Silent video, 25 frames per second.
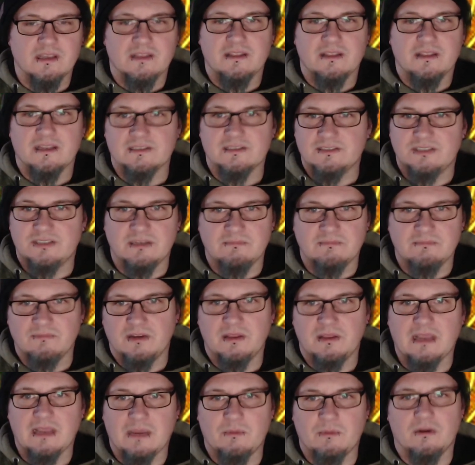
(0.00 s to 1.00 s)
That's
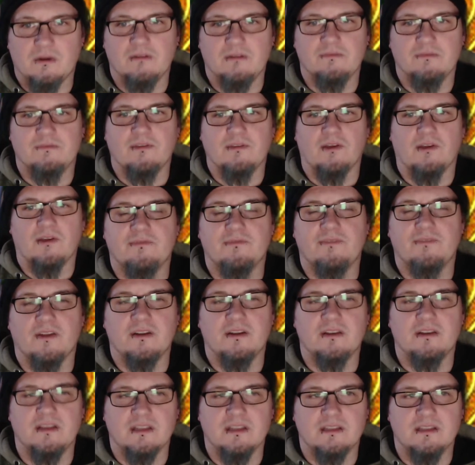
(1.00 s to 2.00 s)
generally how I've
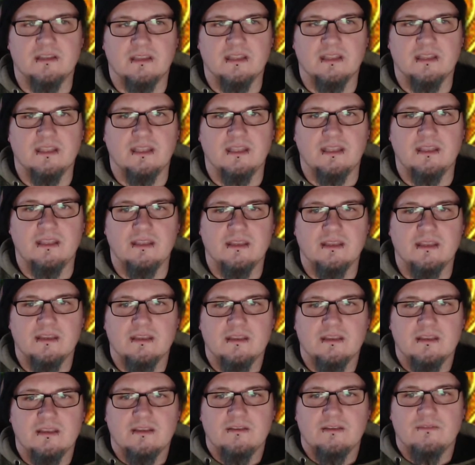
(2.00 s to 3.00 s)
funded the
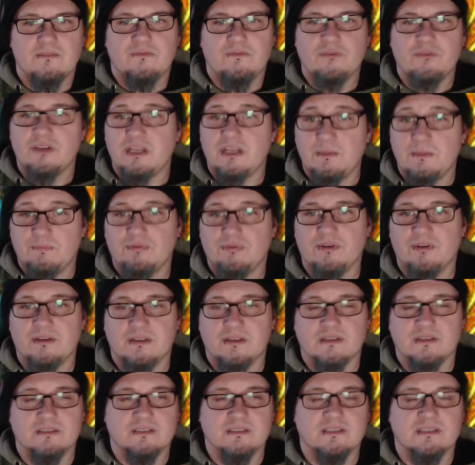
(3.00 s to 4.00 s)
3D
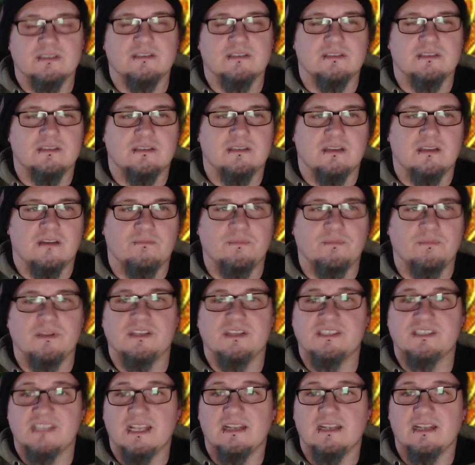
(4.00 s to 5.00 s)
printers. Is I've been
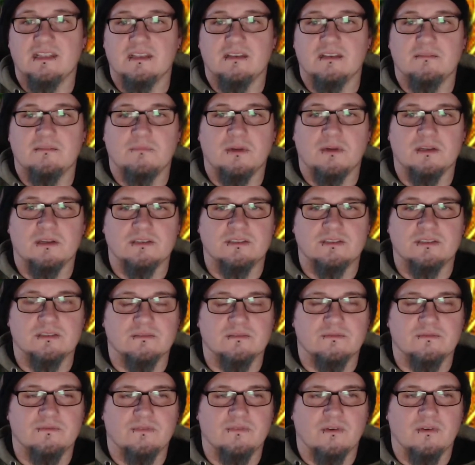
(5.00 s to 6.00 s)
selling much of
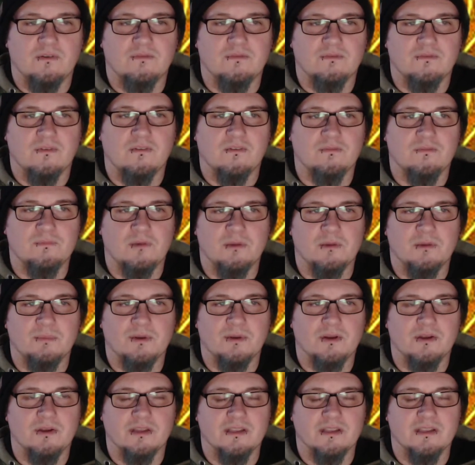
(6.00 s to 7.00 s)
my
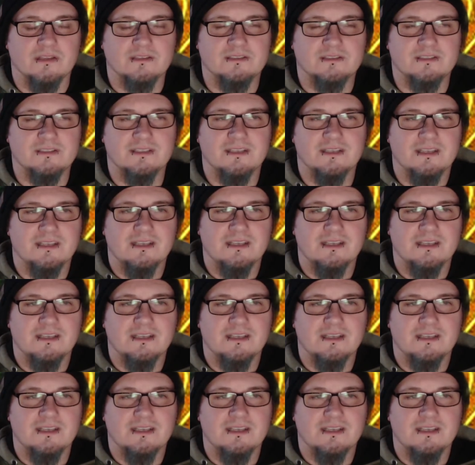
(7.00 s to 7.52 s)
belongings.